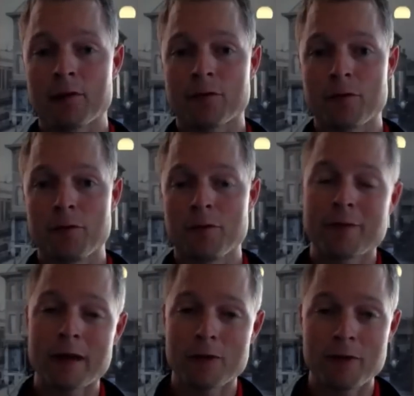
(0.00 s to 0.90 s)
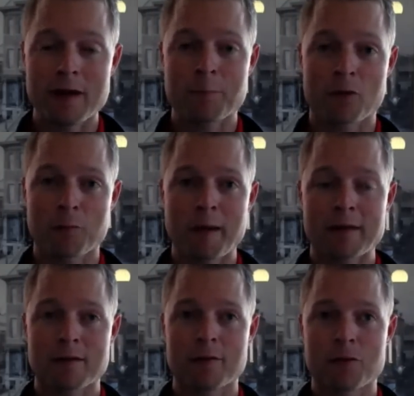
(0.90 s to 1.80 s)
So you've got a unique
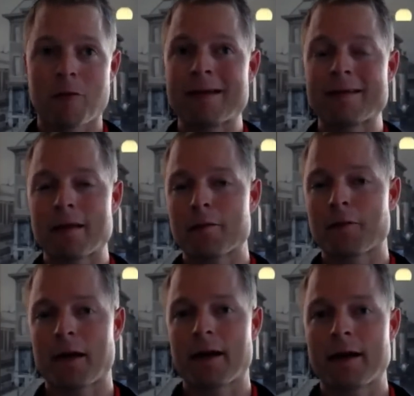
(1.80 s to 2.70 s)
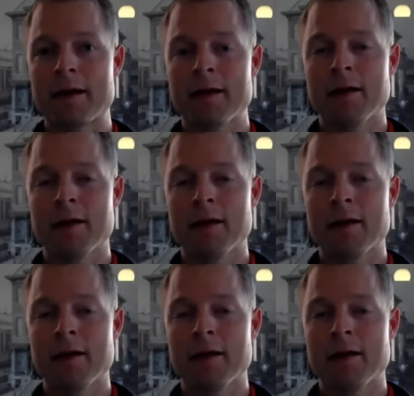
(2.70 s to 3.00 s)
perspective to identify